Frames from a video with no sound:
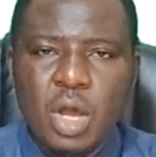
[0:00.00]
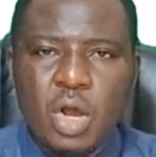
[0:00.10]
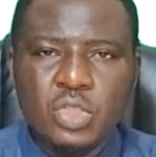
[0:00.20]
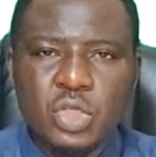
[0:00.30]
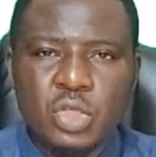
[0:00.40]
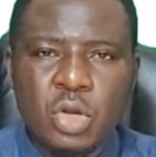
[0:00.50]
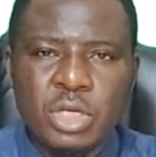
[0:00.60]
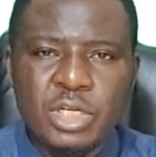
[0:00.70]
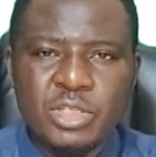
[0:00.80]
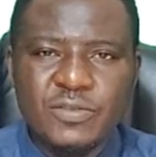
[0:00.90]
Also turn
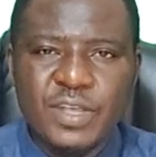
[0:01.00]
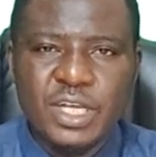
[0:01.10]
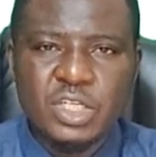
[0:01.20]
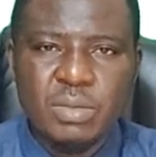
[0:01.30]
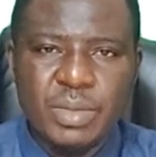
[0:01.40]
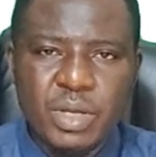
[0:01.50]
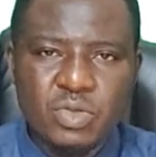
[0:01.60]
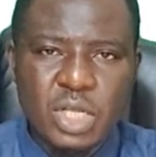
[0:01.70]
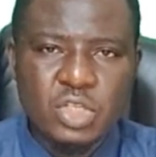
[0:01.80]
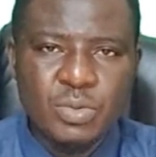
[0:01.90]
on the notification bell
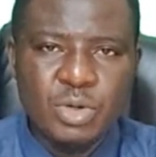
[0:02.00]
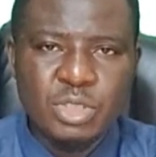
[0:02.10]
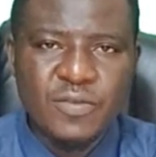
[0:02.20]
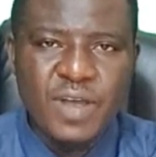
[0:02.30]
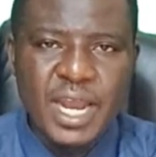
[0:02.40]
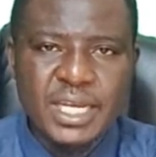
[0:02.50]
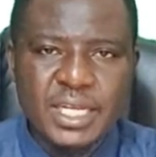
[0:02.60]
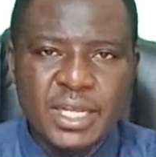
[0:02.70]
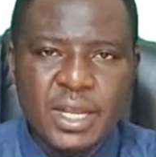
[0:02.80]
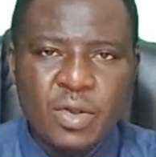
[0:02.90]
so as to be notified
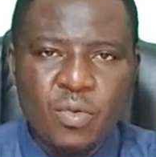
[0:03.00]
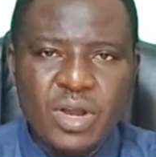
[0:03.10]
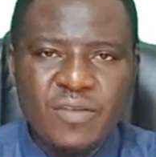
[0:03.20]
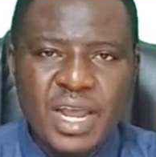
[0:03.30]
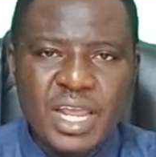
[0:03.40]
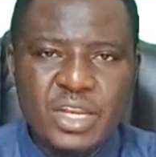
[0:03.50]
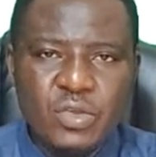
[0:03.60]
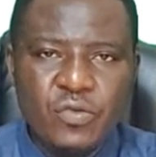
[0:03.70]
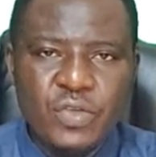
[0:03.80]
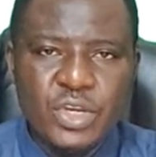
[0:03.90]
whenever a
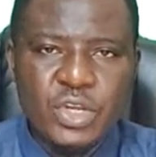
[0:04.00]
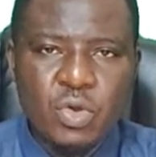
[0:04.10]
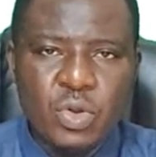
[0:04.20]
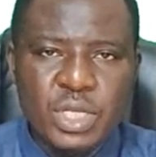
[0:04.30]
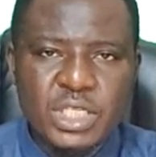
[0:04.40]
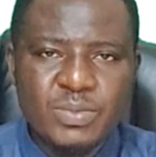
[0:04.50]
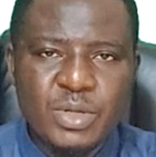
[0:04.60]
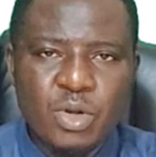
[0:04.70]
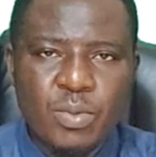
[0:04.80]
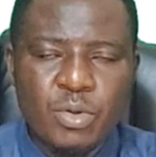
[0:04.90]
new video is
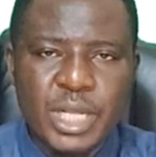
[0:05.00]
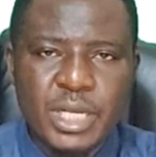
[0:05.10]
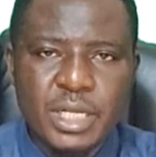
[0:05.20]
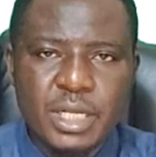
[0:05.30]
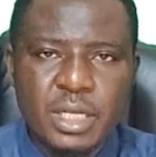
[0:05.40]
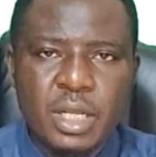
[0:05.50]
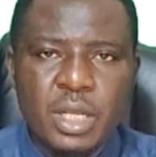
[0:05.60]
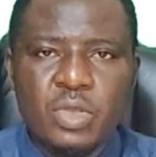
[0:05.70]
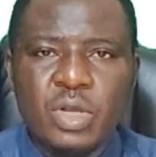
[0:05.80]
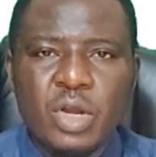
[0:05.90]
being uploaded.
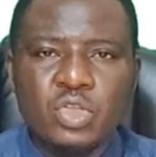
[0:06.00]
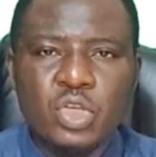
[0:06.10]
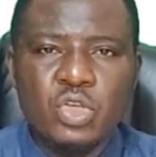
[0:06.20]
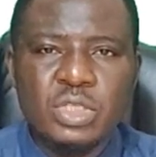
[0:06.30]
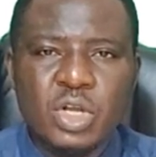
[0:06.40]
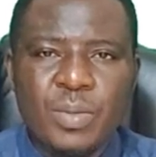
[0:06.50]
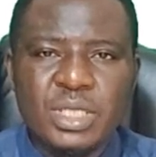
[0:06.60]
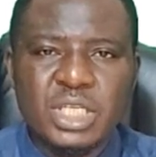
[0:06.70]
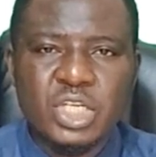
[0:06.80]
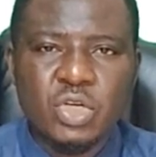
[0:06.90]
You can also use the
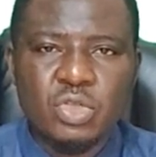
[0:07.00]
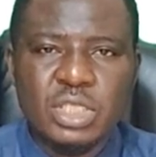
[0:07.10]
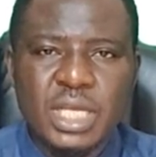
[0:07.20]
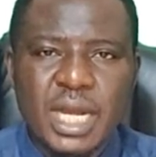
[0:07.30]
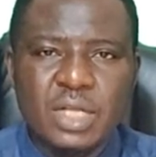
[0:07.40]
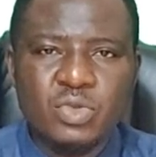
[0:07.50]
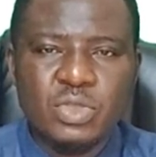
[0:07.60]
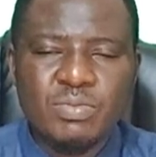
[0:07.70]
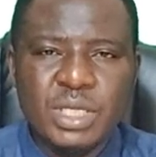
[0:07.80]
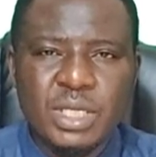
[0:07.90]
comment section to interact
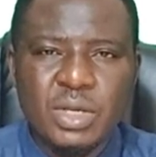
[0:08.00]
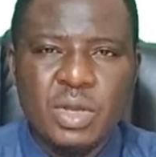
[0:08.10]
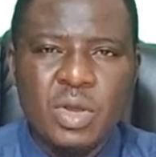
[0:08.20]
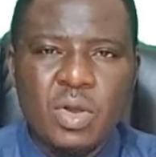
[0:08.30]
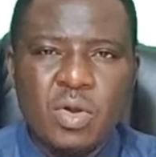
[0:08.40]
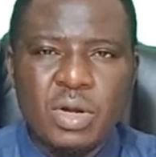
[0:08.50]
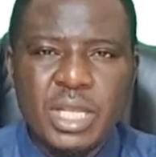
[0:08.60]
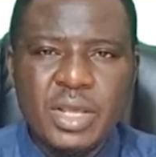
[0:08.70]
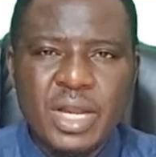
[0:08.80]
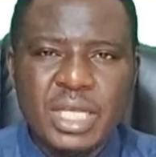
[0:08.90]
with me on
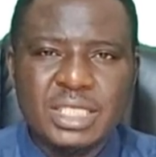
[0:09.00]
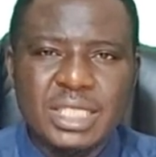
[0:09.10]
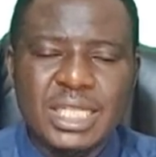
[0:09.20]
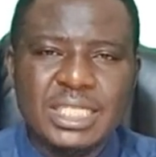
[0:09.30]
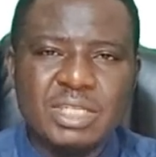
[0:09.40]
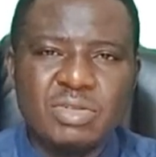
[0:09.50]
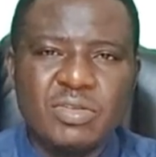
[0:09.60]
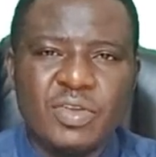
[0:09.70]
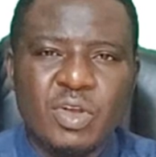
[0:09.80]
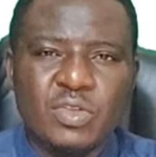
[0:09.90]
areas that are still
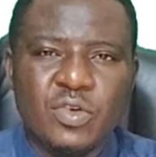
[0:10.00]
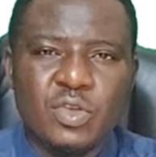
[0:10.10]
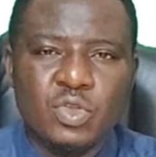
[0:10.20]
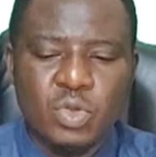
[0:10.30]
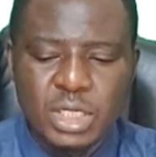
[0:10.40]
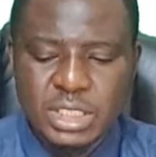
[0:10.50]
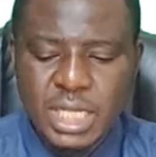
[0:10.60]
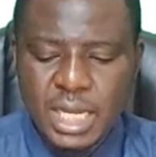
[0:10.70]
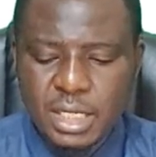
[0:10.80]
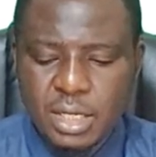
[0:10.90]
difficult for you to
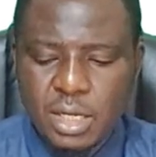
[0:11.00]
understand.